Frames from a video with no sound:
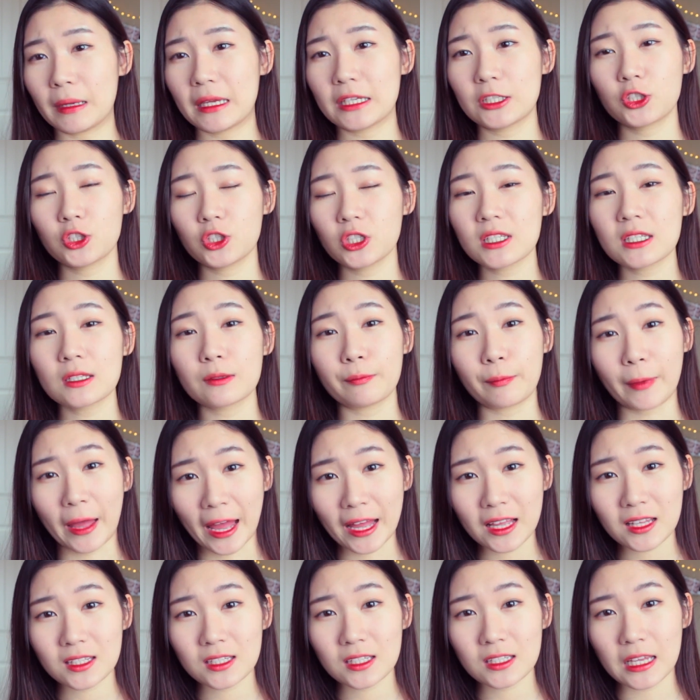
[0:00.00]
it's just
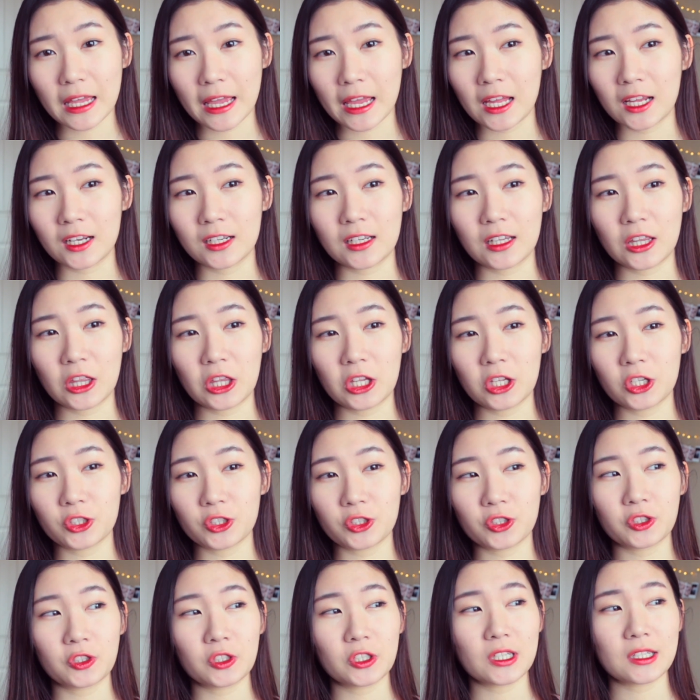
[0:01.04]
matte, and
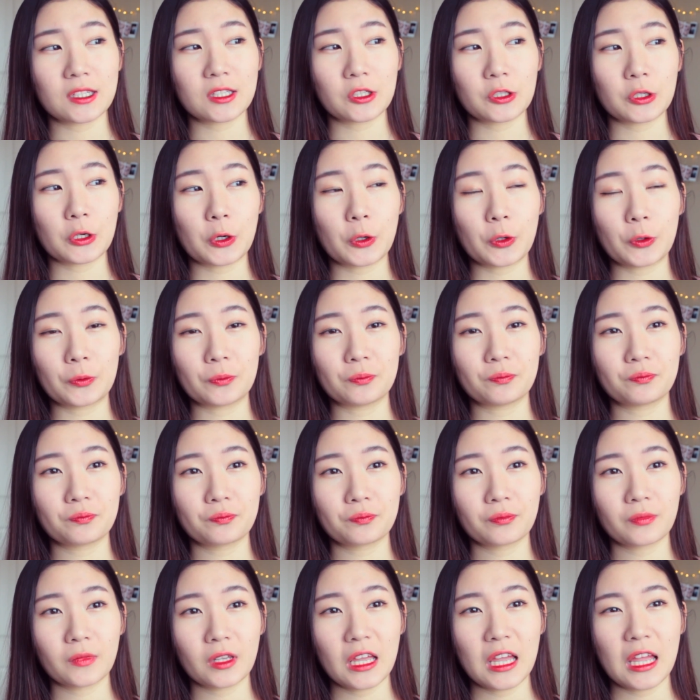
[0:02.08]
there's just no
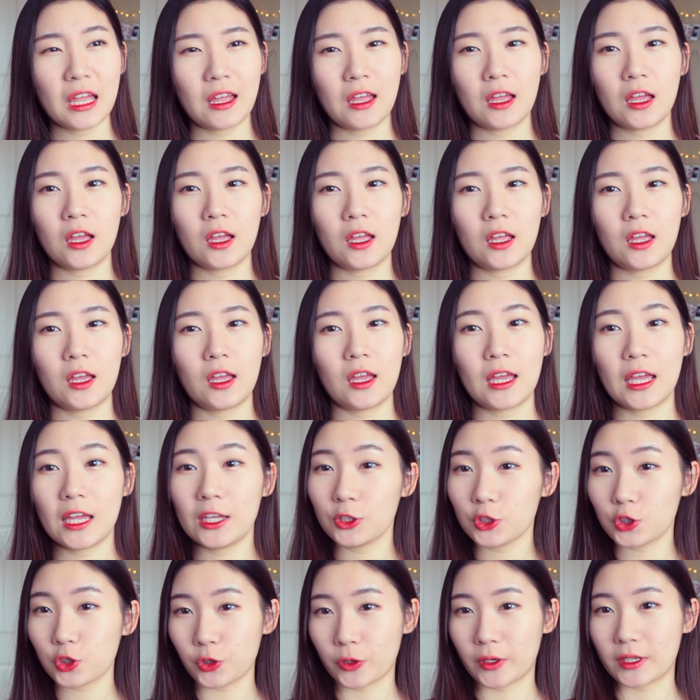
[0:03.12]

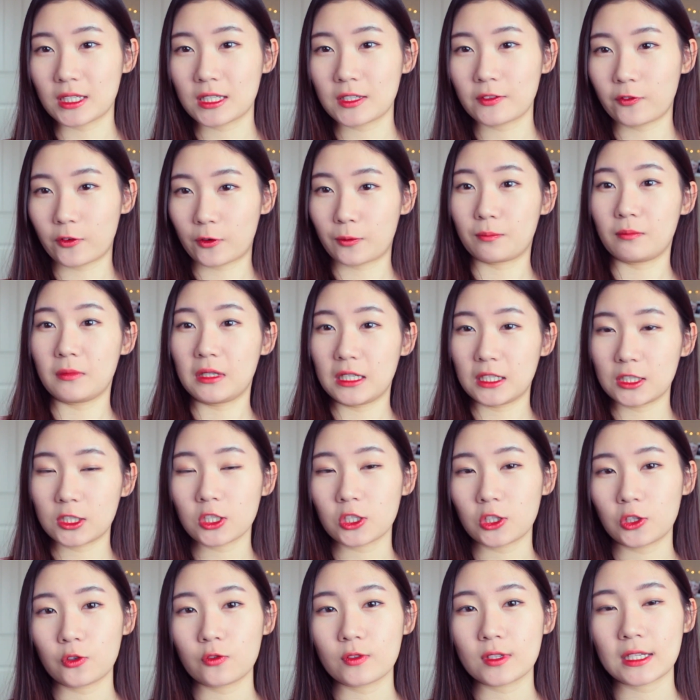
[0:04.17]
interest for me
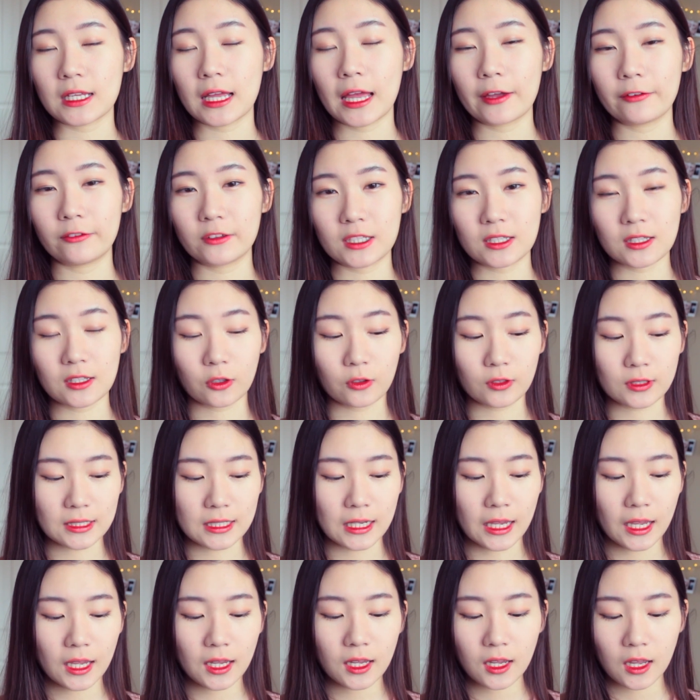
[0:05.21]
to use it every single
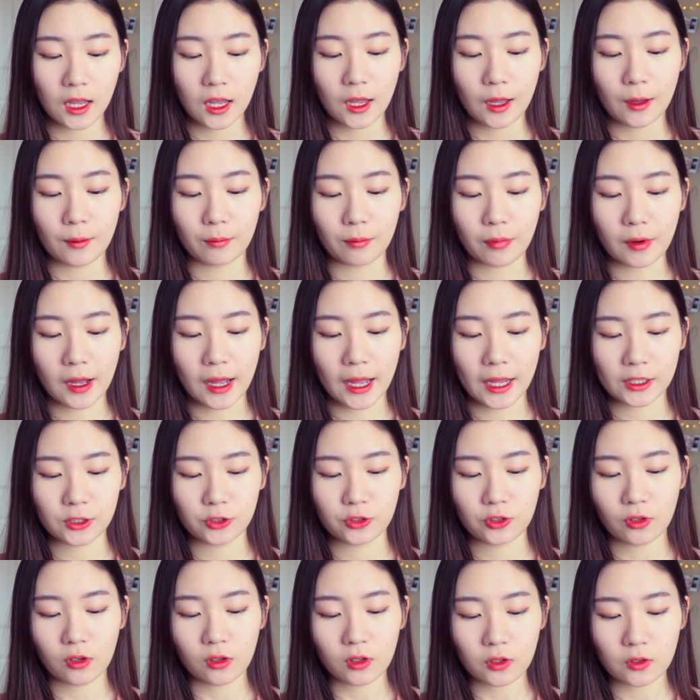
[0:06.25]
day. But I
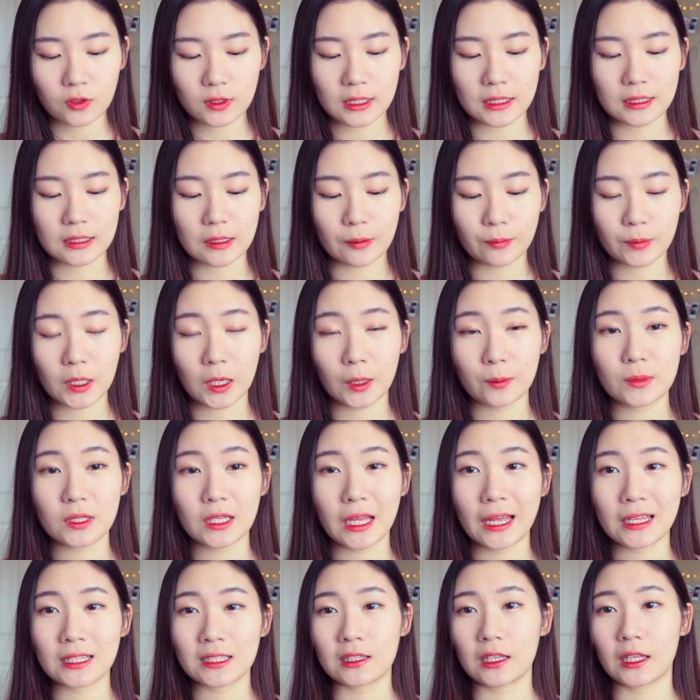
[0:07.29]
do use it sometimes
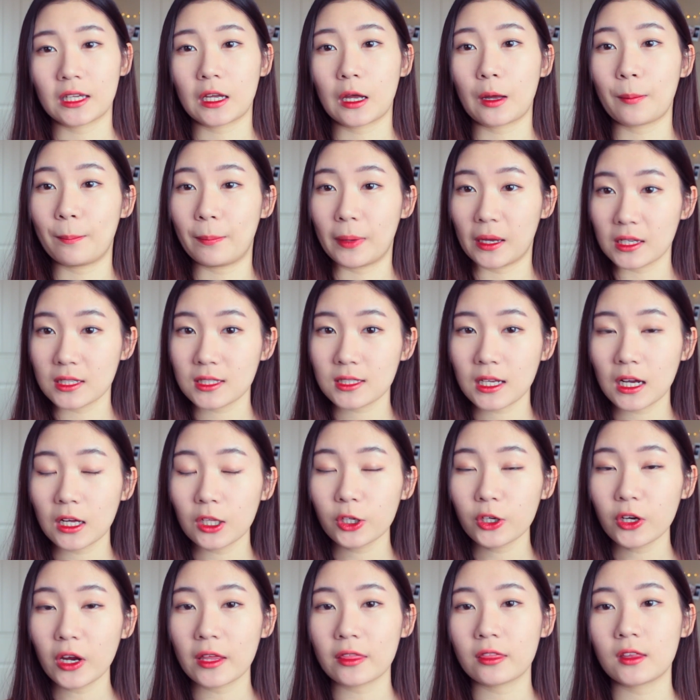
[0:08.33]
as like a base
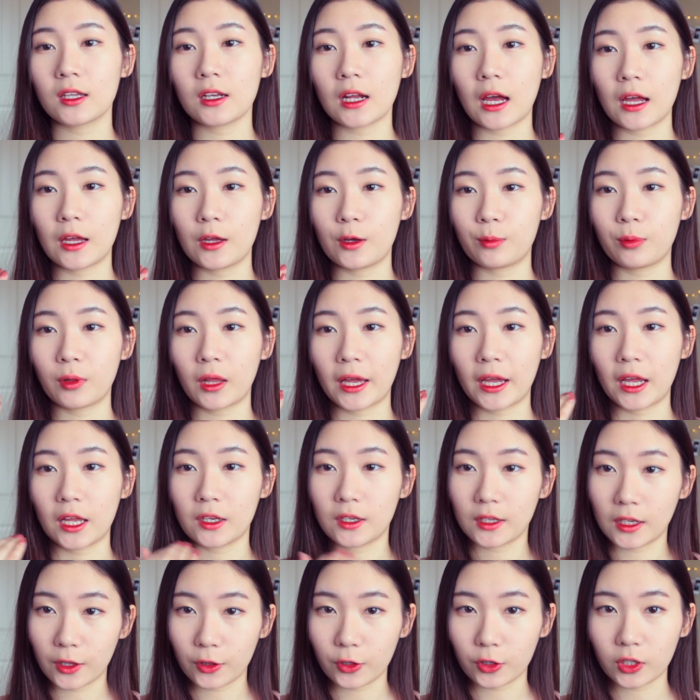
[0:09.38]
color, and then I apply
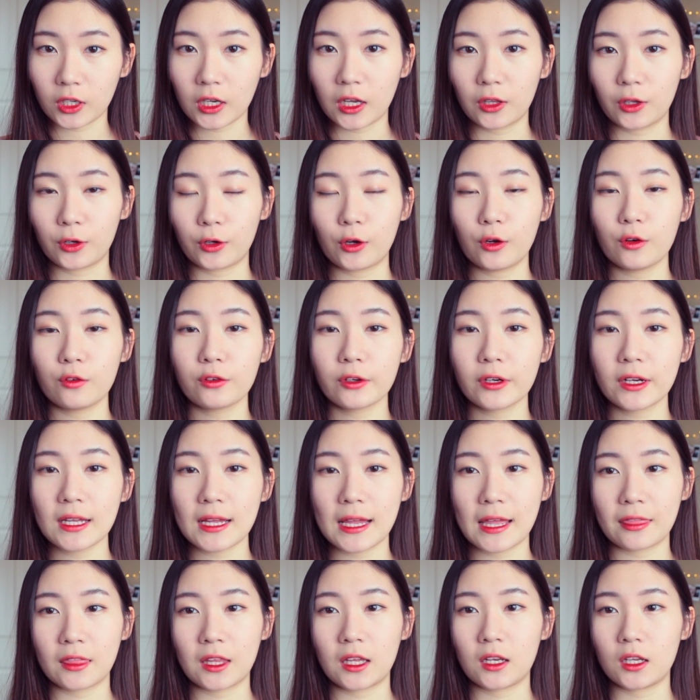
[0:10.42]
another color over it,
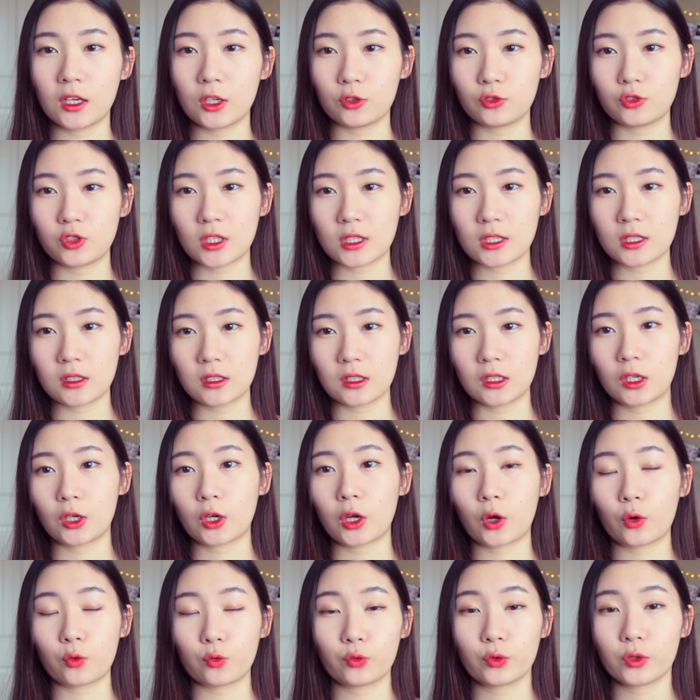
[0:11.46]
and then it'll just look
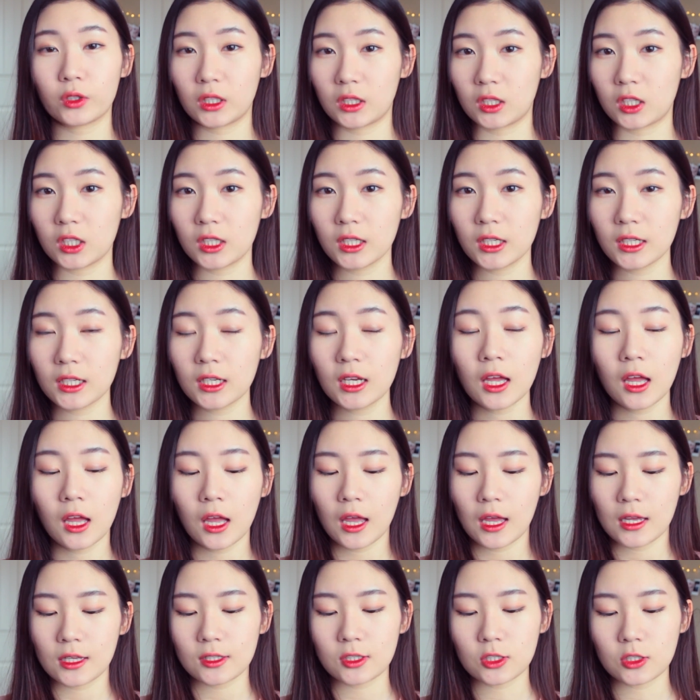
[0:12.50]
really good.
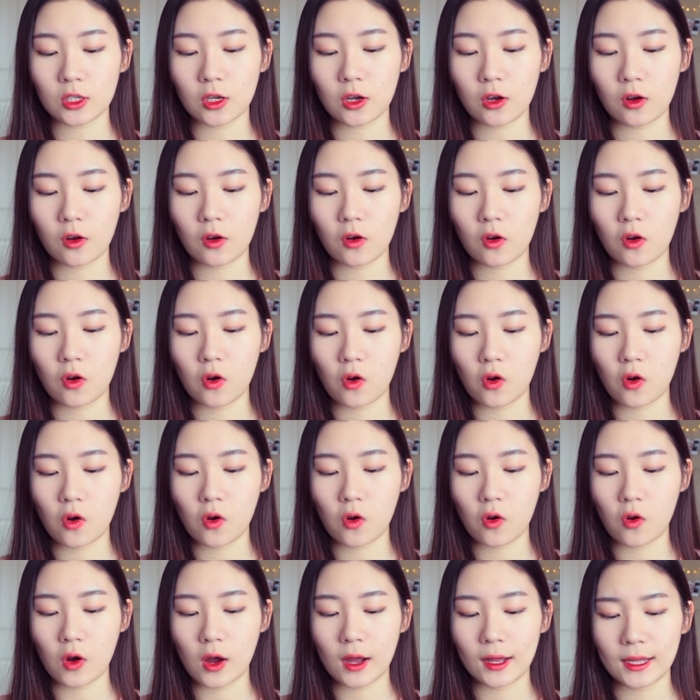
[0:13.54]

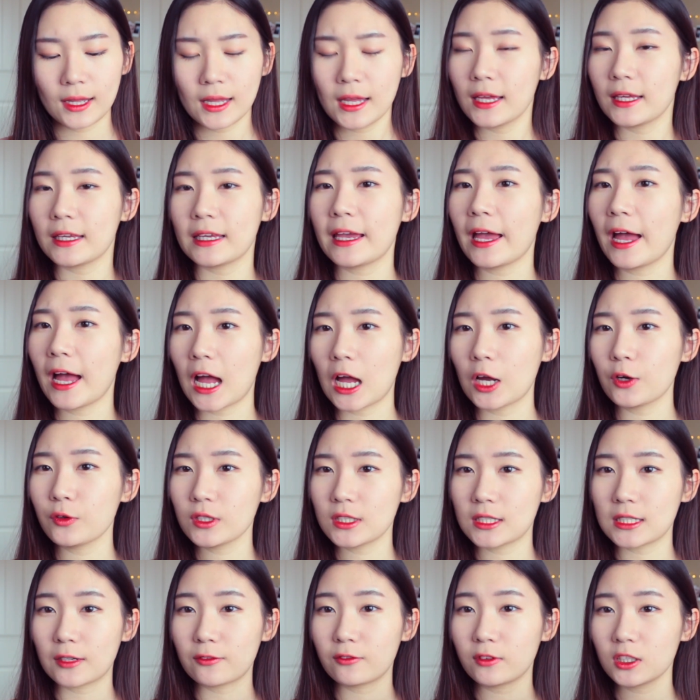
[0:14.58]
So yeah, I
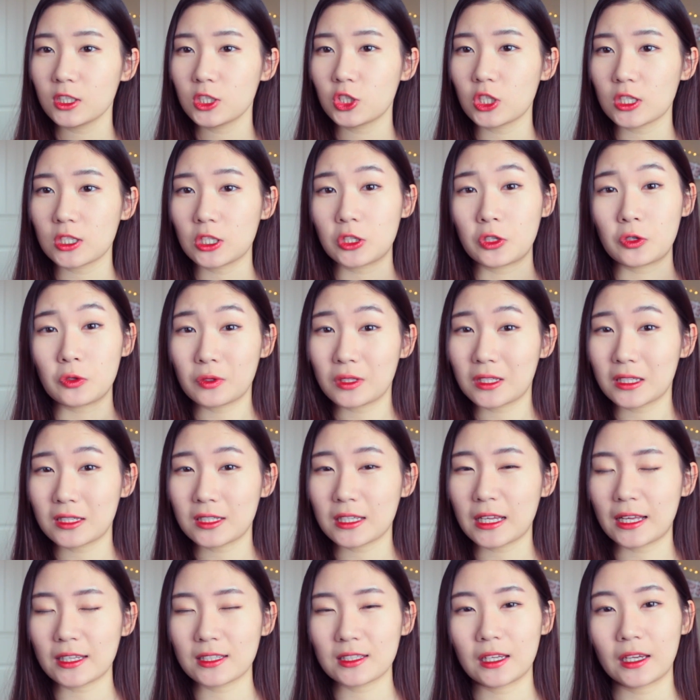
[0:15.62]
would definitely just use
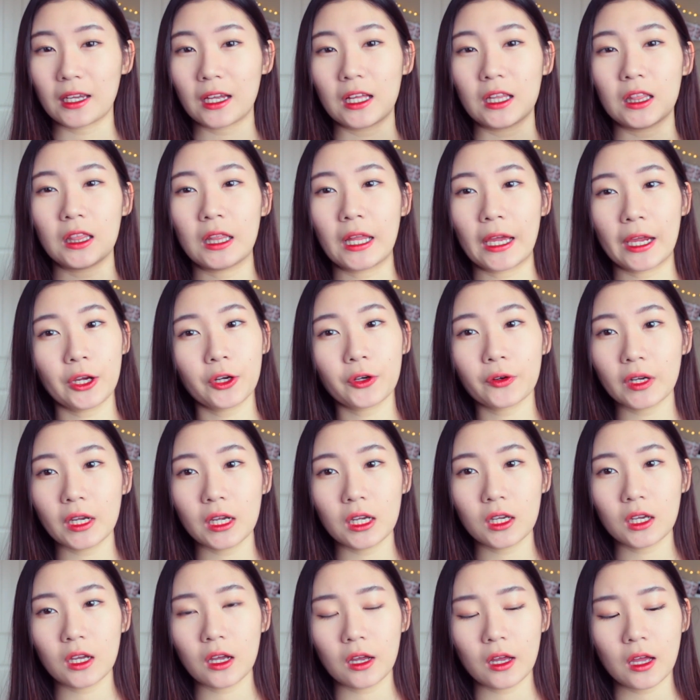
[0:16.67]
this as like a
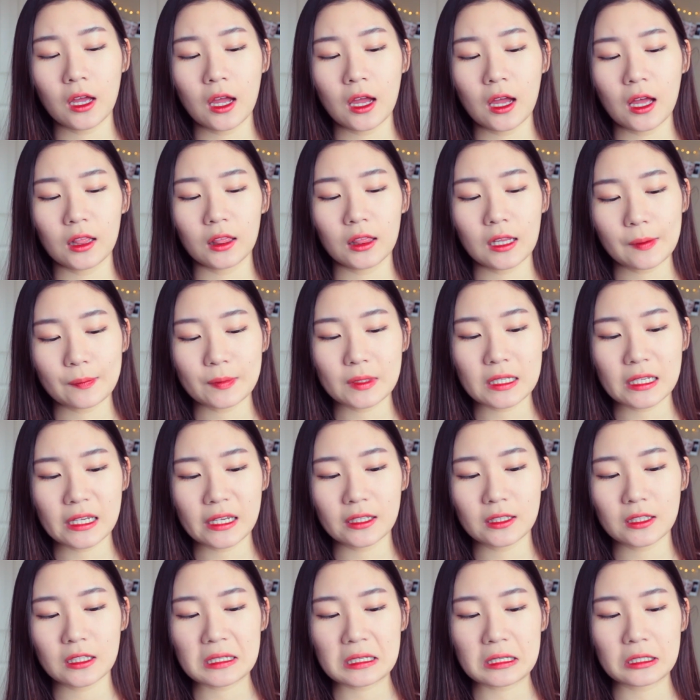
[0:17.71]
layering lip
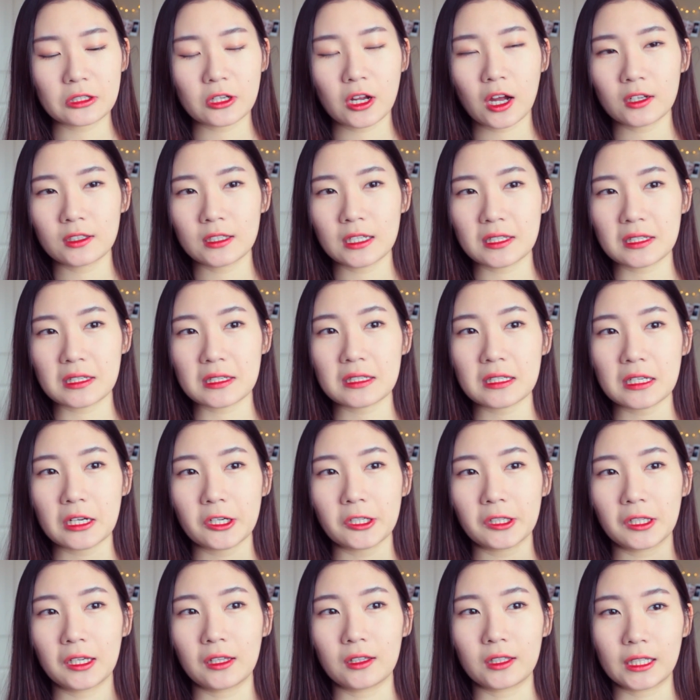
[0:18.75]
tint, not
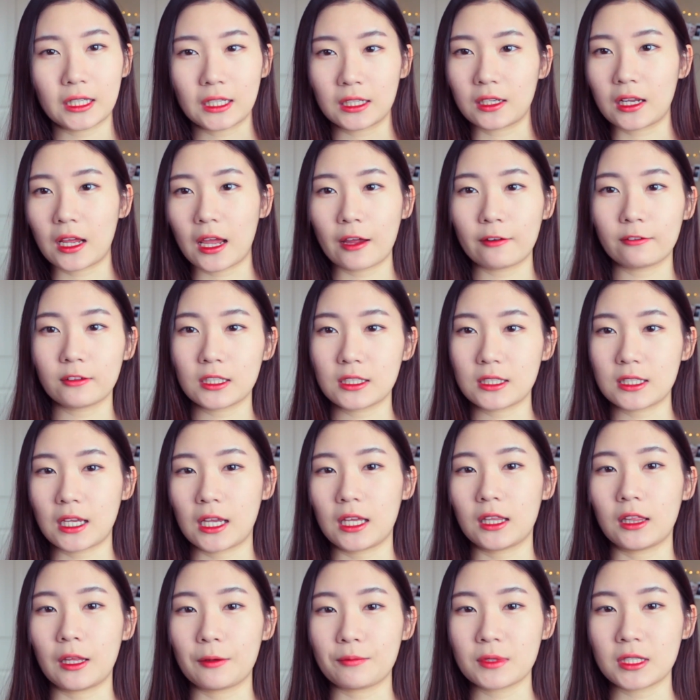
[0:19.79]
necessarily like an
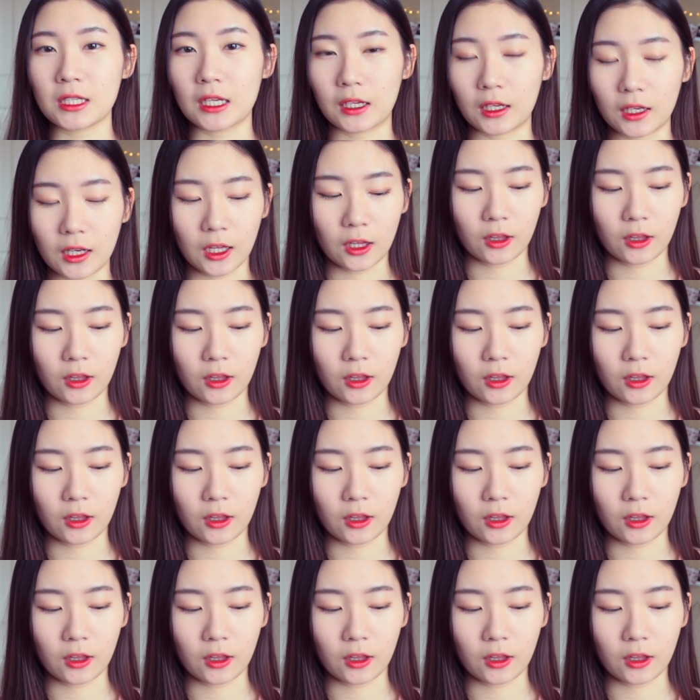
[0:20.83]
everyday lip tint